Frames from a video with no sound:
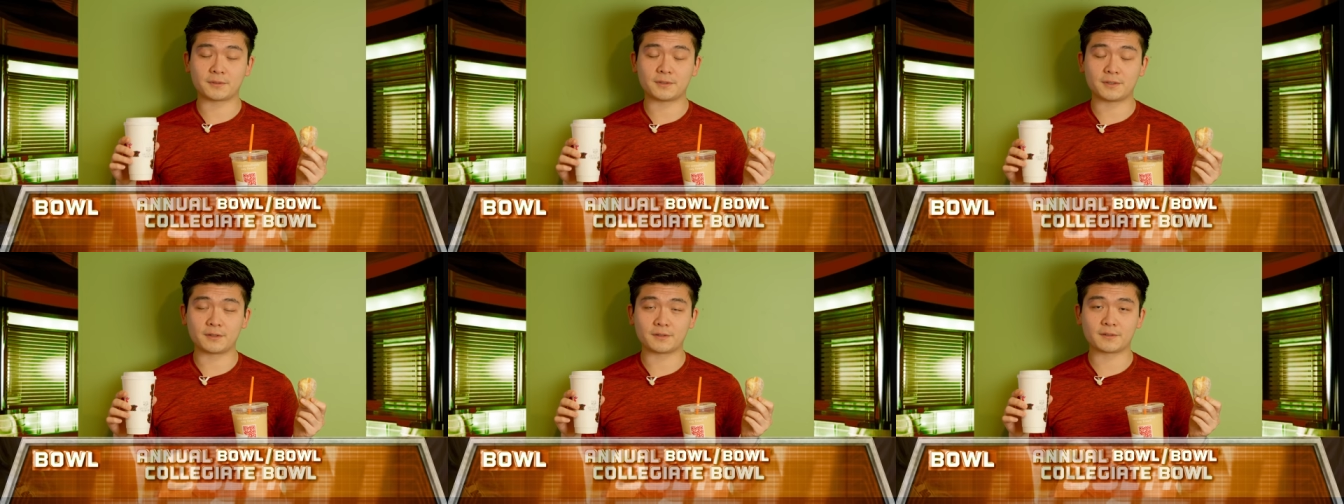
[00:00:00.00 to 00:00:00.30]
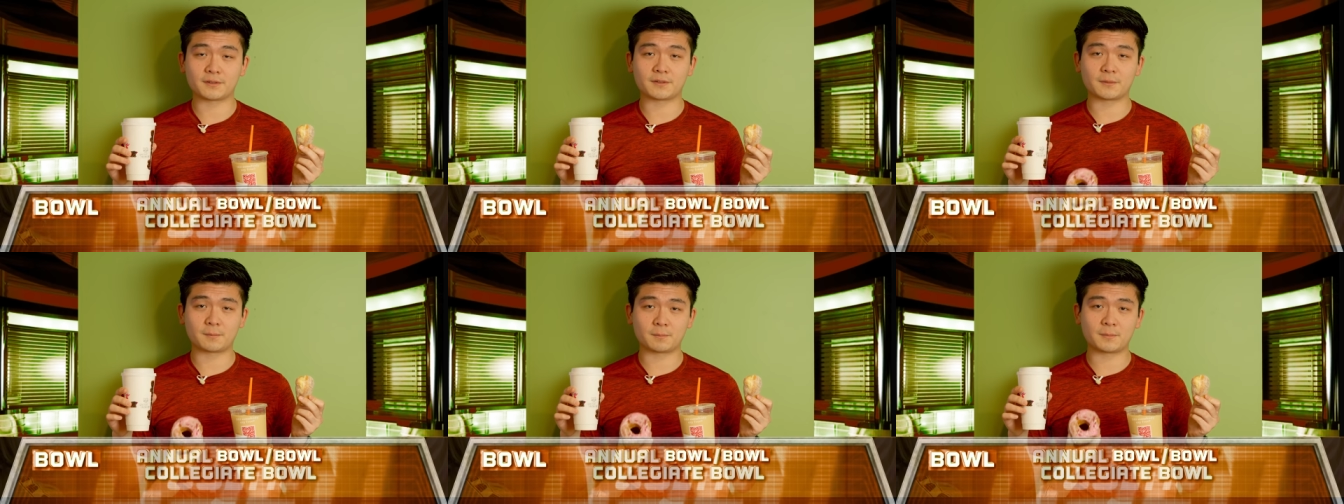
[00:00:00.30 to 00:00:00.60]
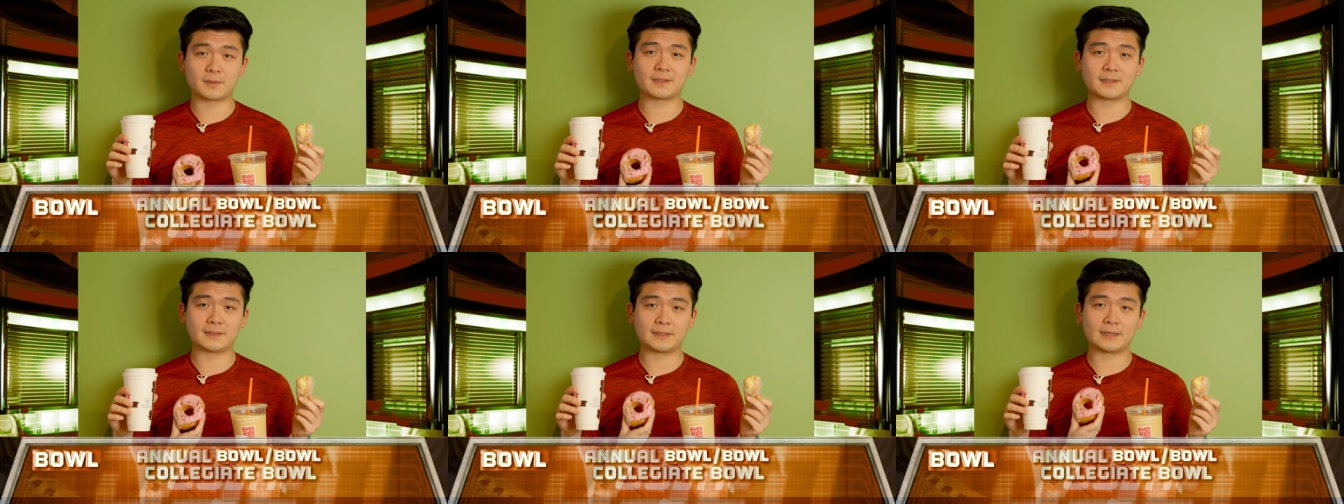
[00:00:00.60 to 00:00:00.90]
You know, it's a
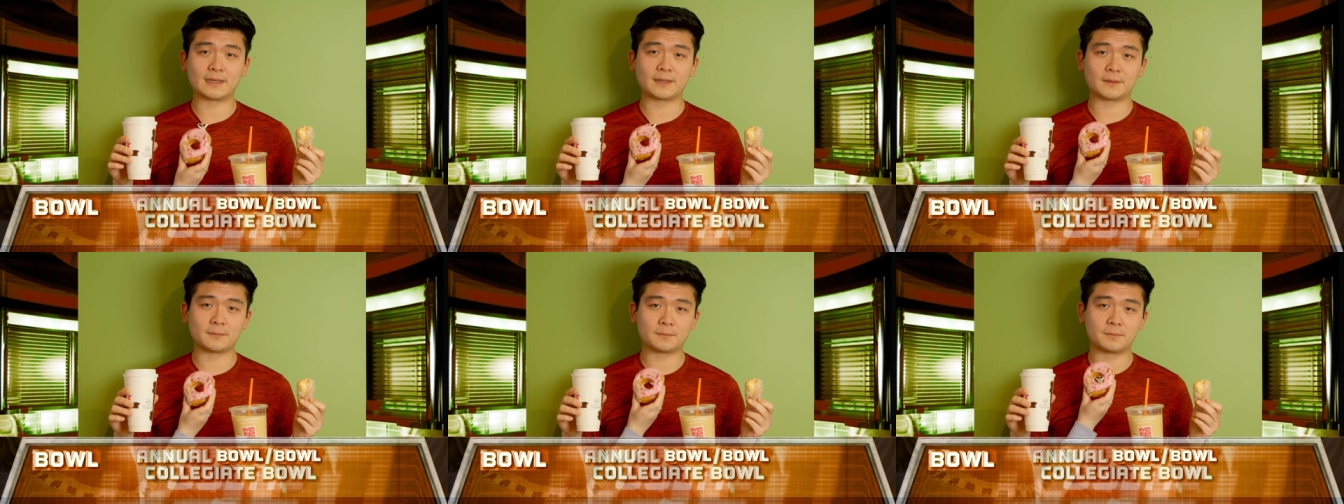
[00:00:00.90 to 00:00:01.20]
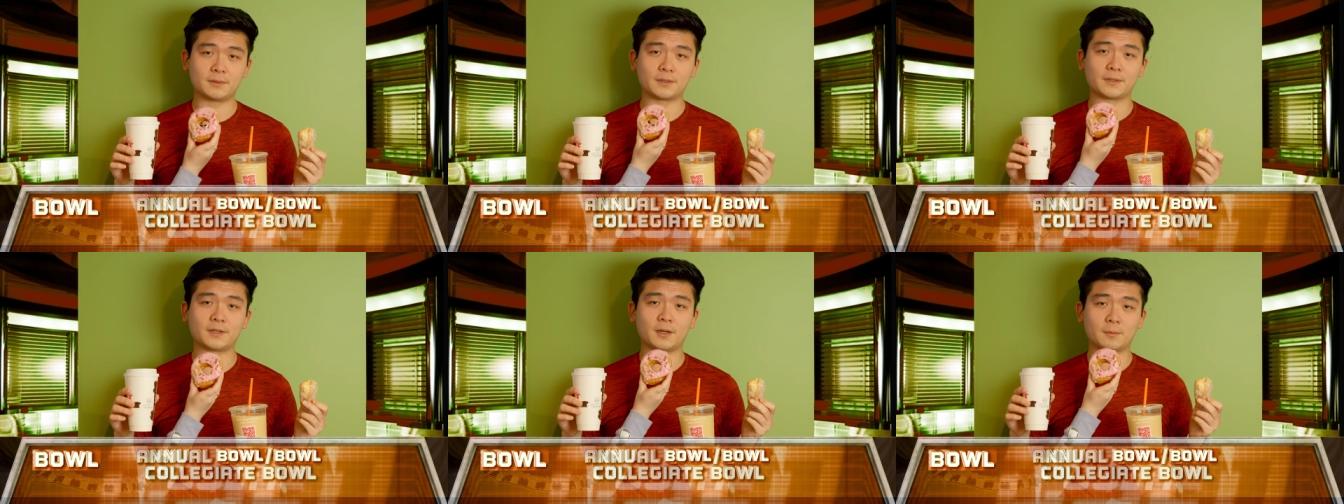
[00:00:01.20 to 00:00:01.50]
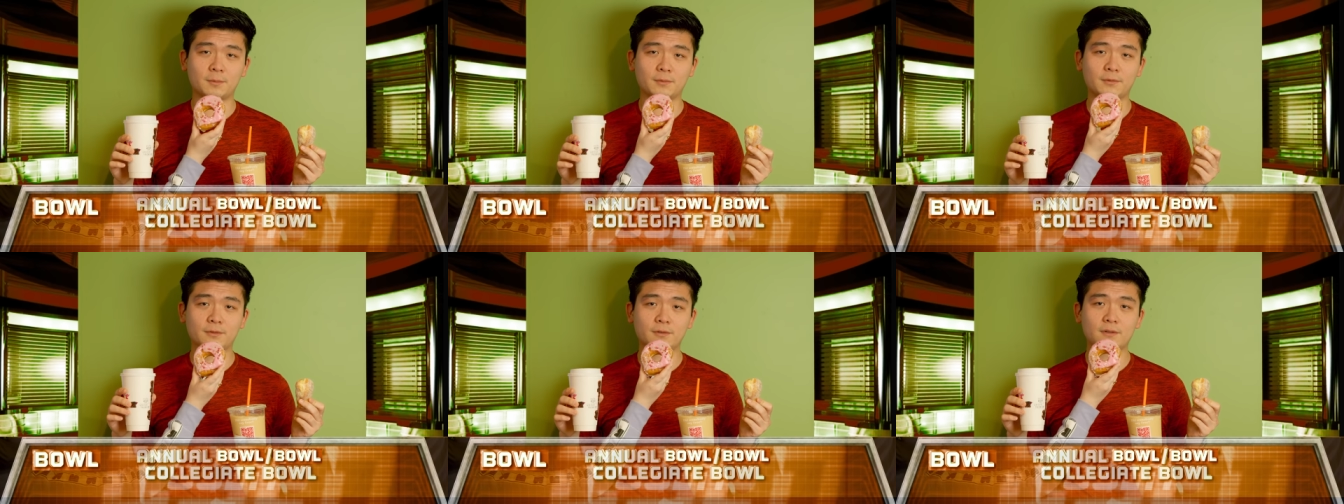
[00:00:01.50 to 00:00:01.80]
big game, big
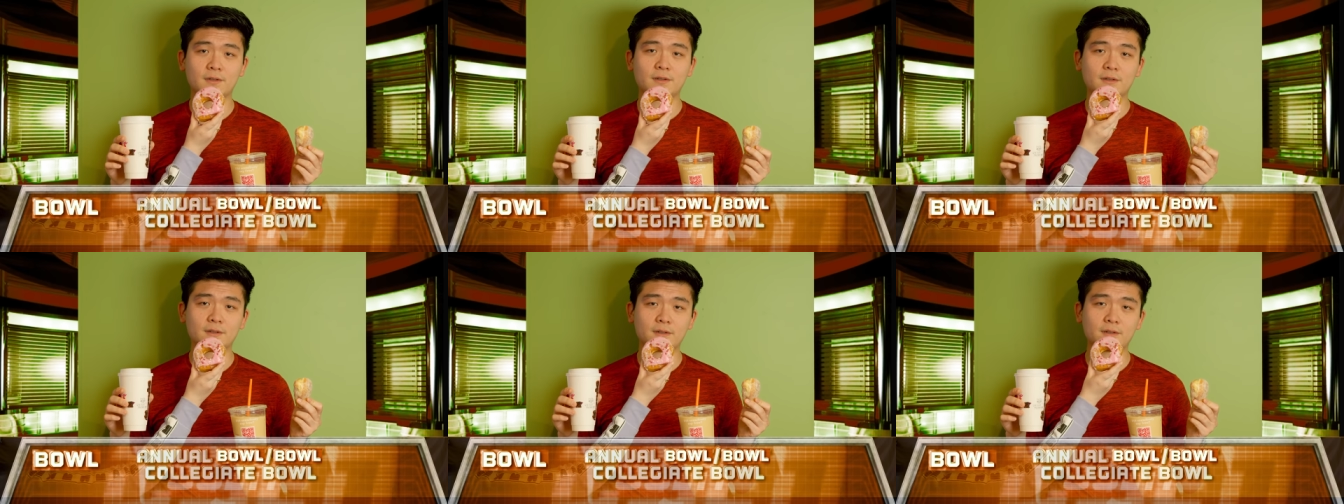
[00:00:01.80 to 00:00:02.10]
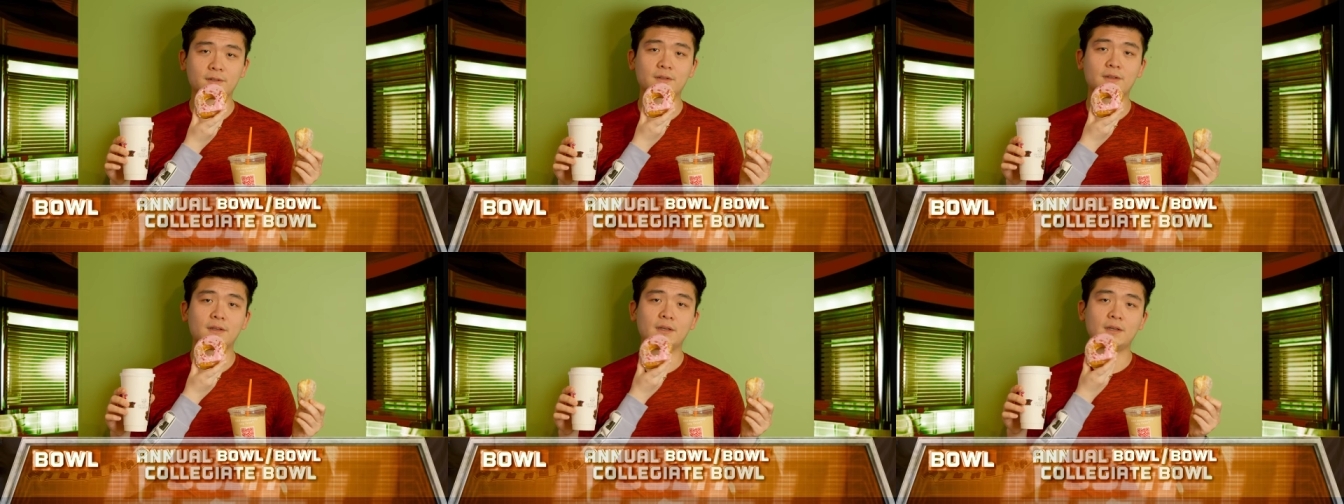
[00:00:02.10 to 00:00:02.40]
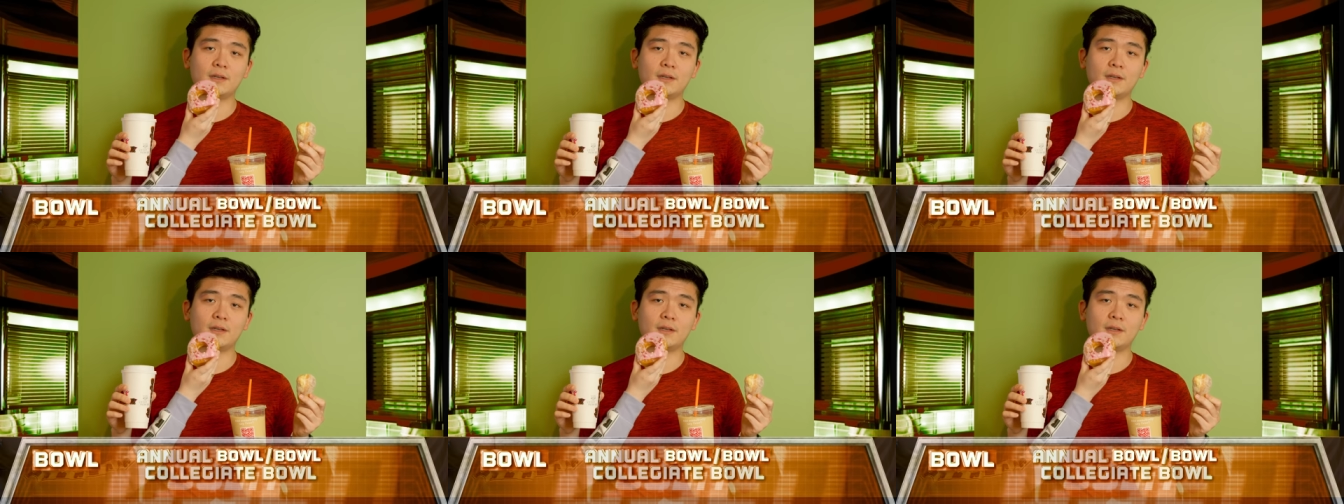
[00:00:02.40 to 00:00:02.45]
opportunities.